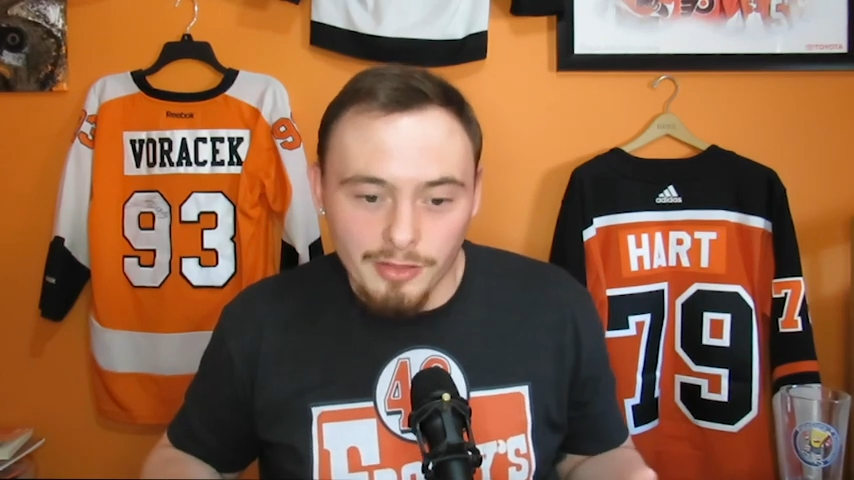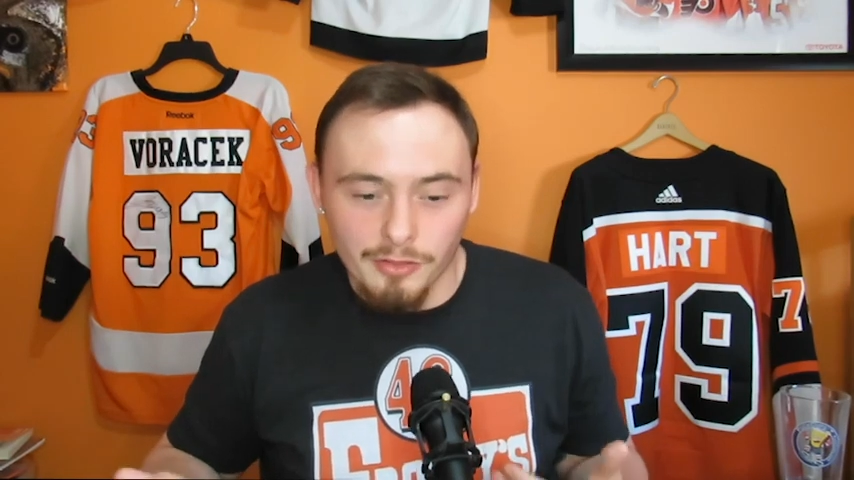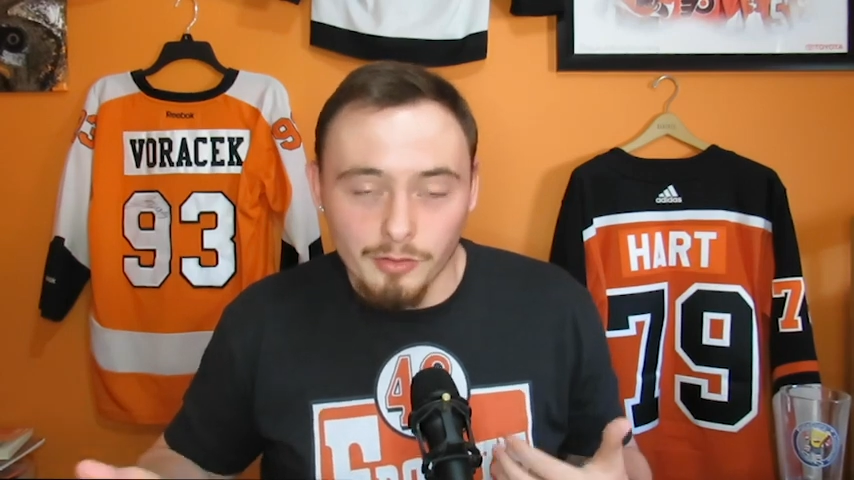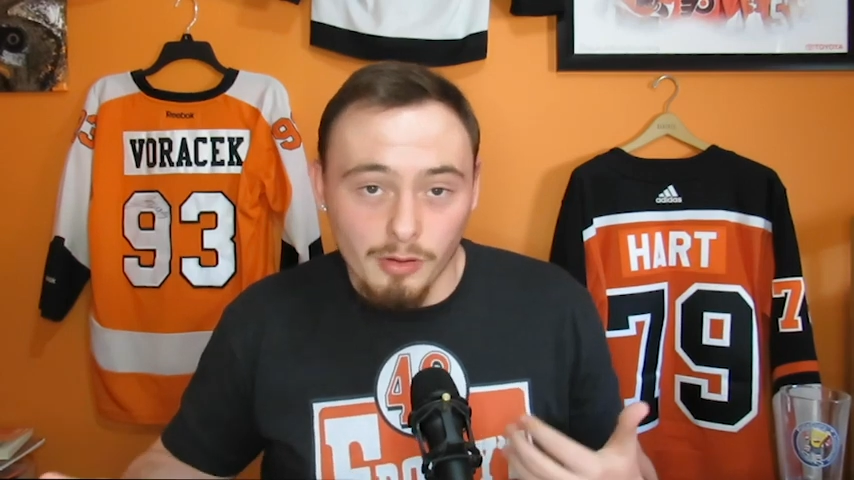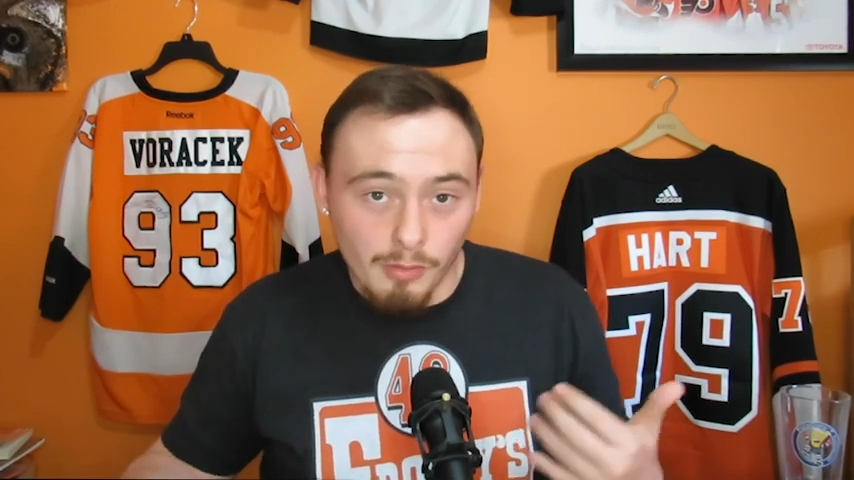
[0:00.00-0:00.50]
I
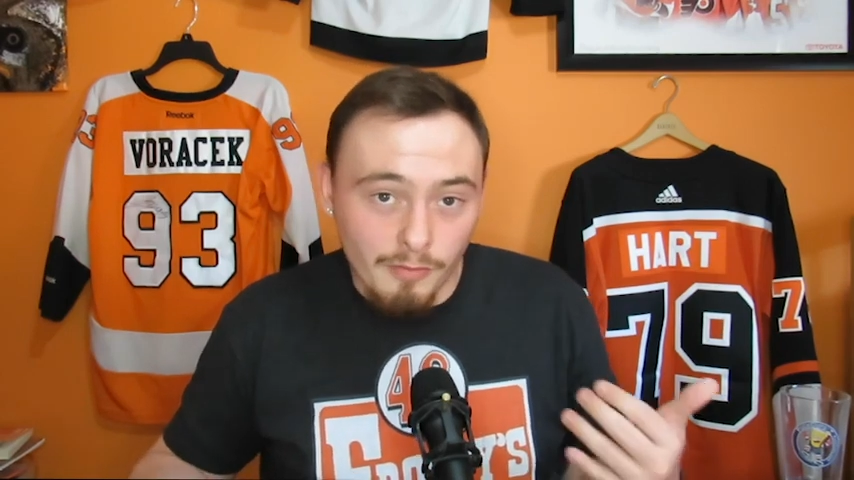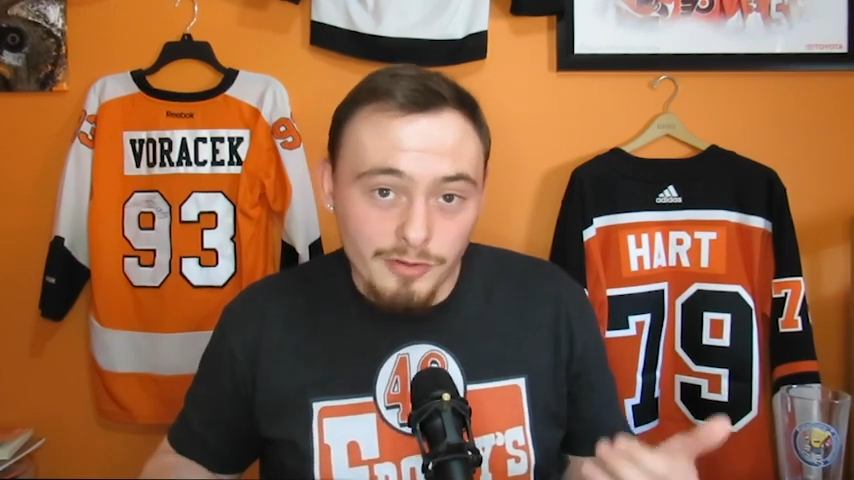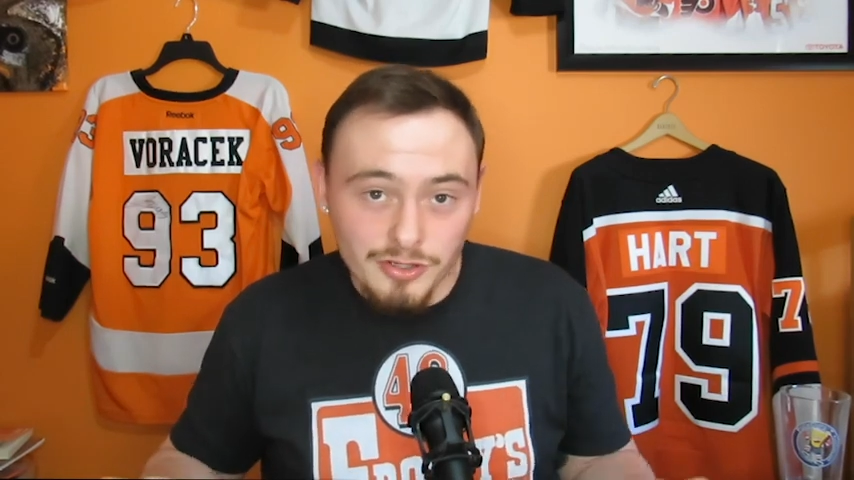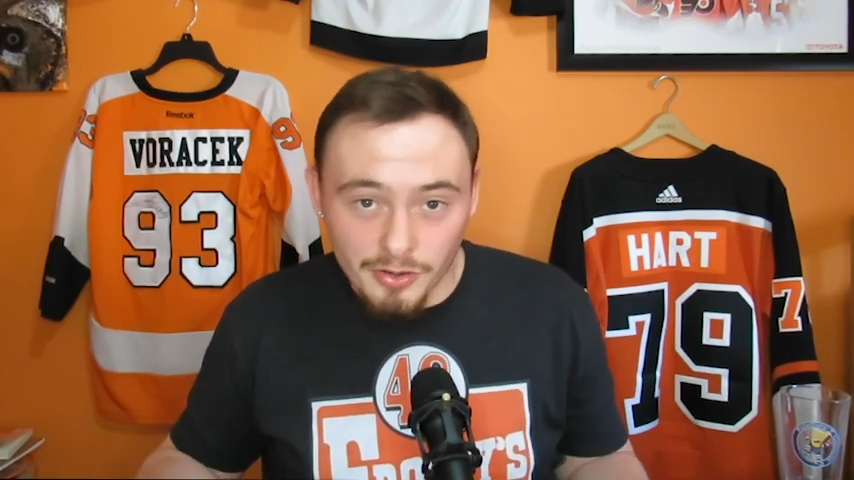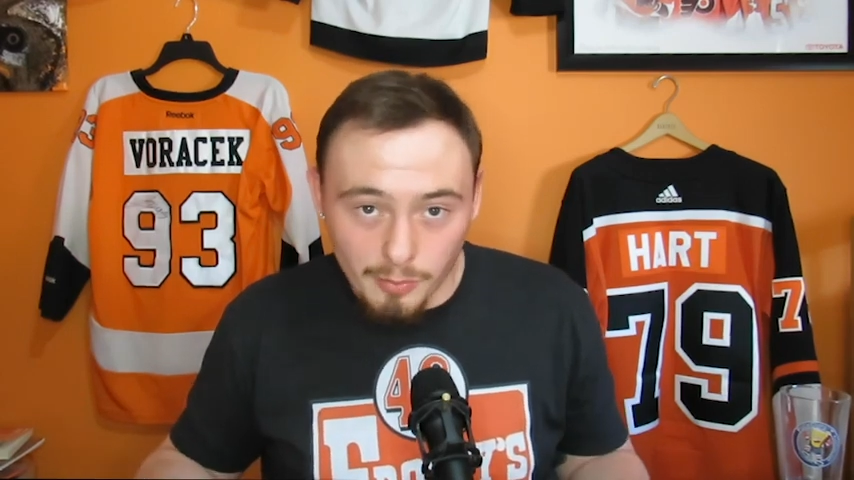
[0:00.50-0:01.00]
think they'll go
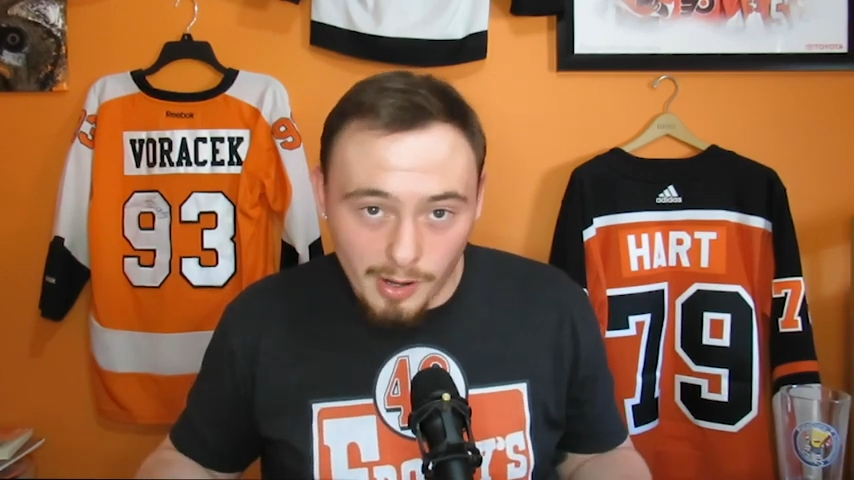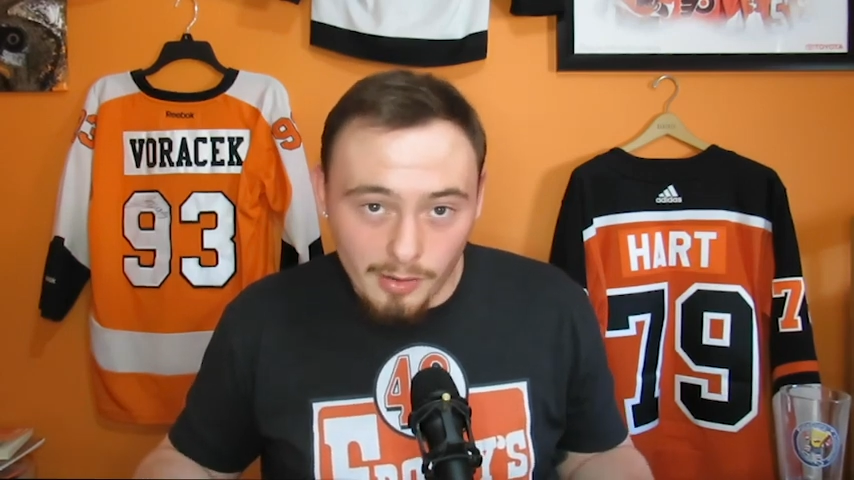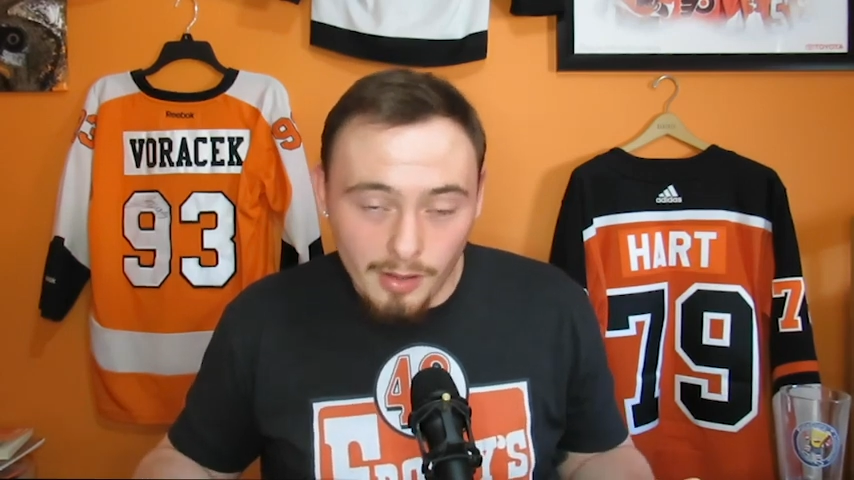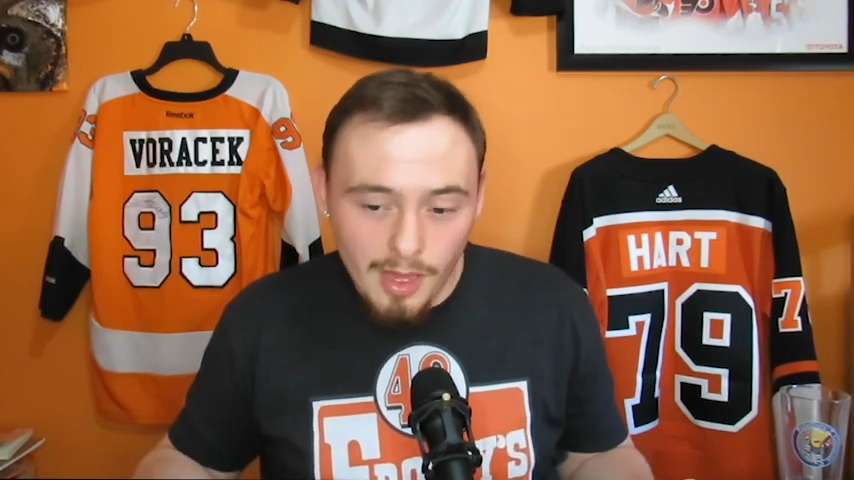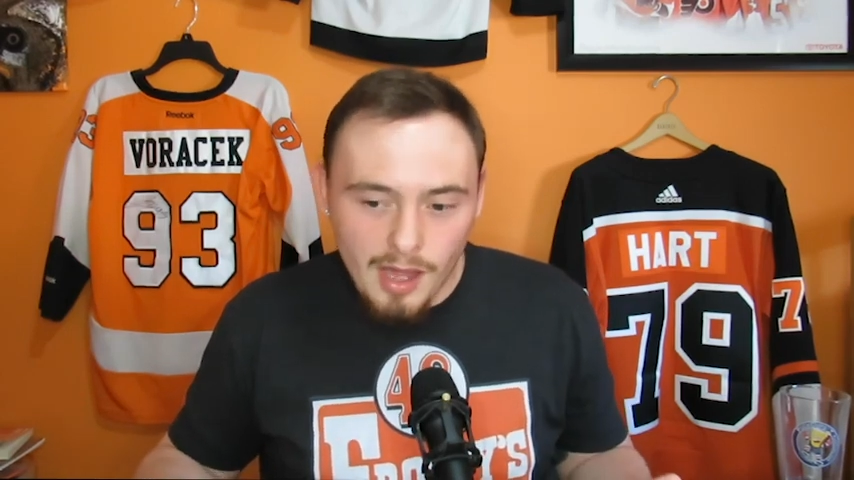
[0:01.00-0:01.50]
off each other
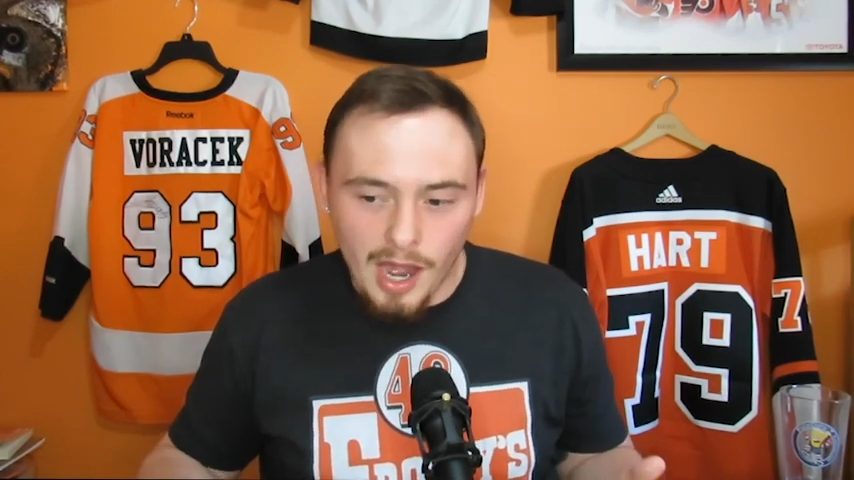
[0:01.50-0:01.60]
well.